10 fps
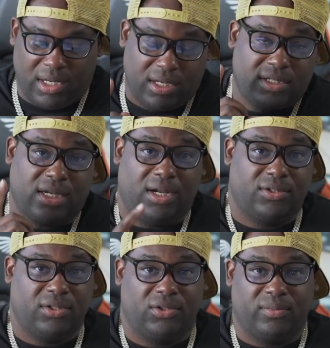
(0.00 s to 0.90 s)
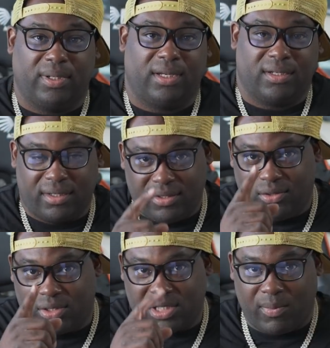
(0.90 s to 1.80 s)
Shout out to you, man.
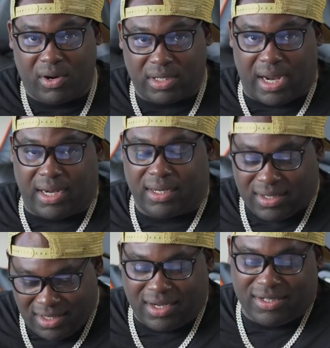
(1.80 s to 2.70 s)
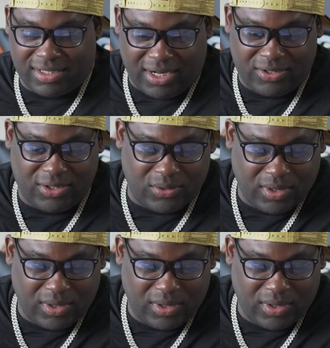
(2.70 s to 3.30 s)
You're a smart guy. Shout out to you.